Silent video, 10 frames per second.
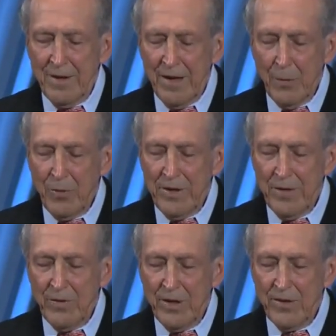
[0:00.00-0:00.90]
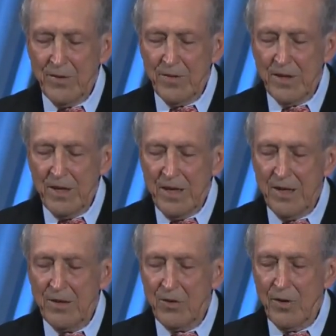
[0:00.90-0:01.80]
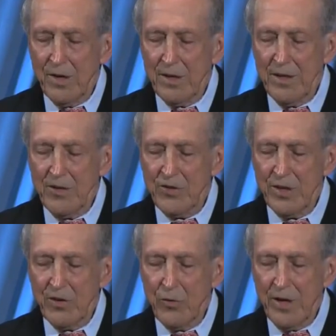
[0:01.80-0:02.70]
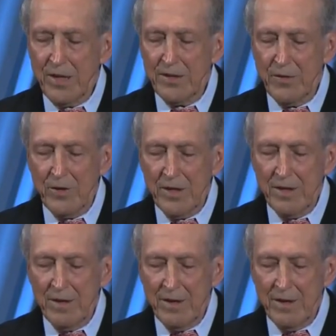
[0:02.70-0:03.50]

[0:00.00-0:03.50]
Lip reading: I believe it is the key to unleashing creativity.